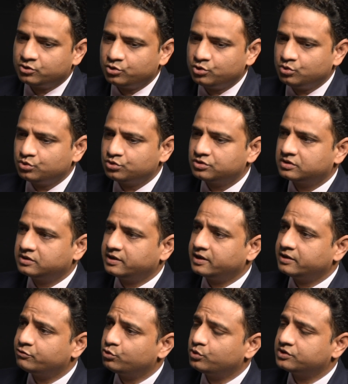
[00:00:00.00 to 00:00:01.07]
to use their
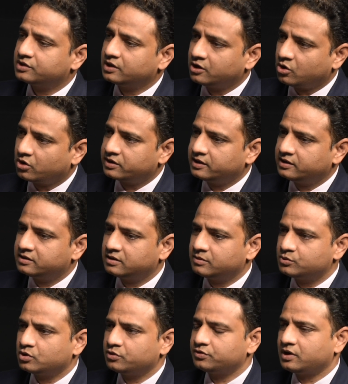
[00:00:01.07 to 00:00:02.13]
influence a lot in
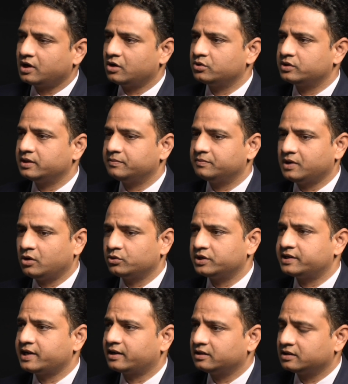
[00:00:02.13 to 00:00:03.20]
terms of how they
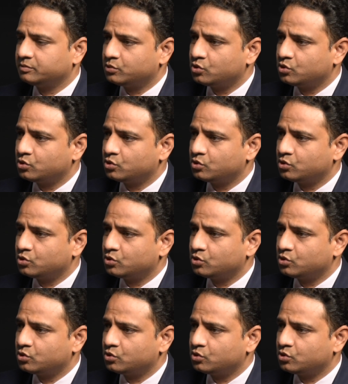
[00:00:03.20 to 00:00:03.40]
tackle the